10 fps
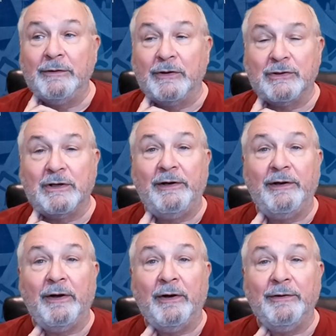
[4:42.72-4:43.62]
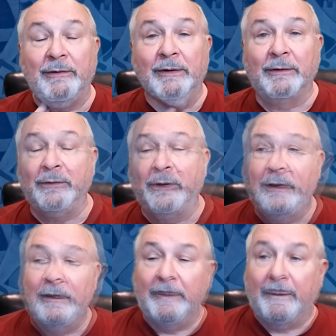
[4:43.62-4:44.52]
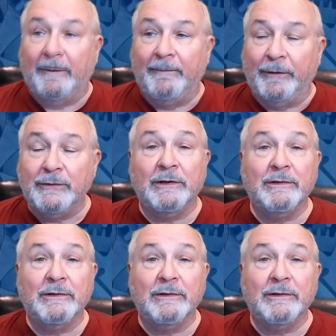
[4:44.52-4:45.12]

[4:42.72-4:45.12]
just studying on your own. Those